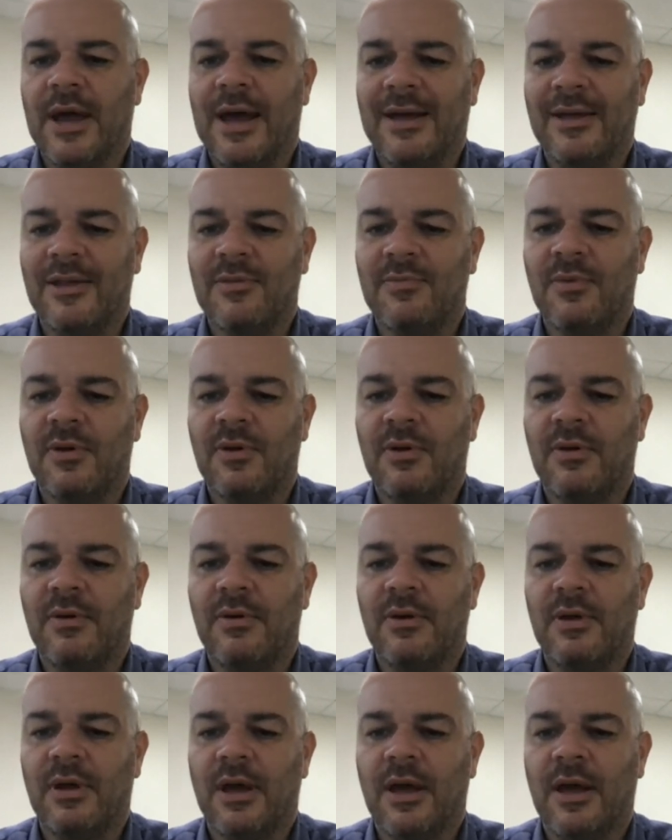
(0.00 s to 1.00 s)
asthma
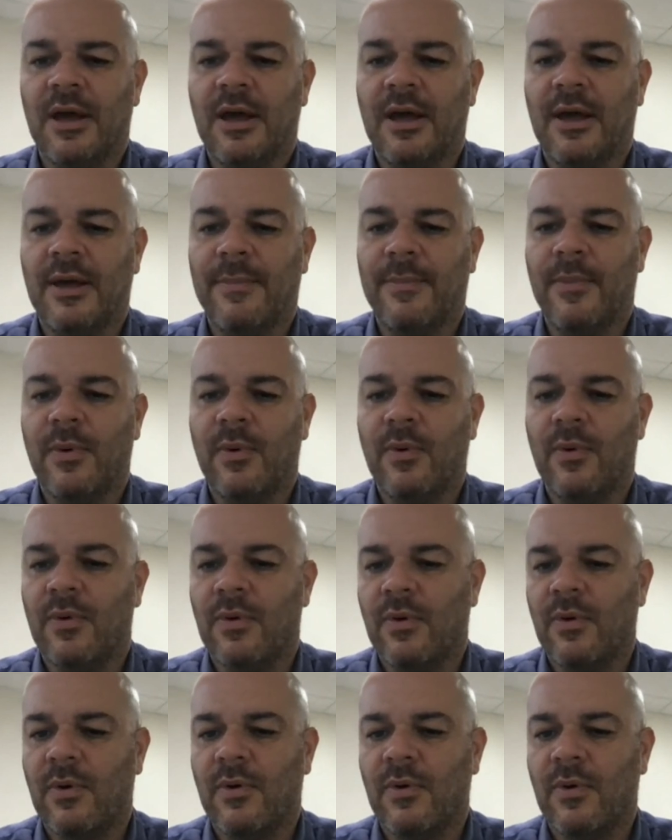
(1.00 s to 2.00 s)

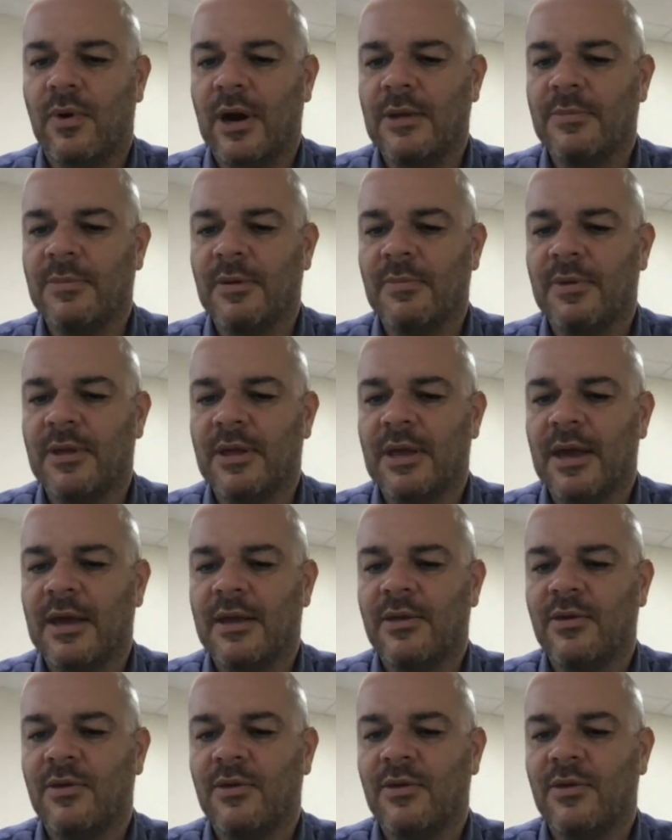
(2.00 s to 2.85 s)
or ABPA,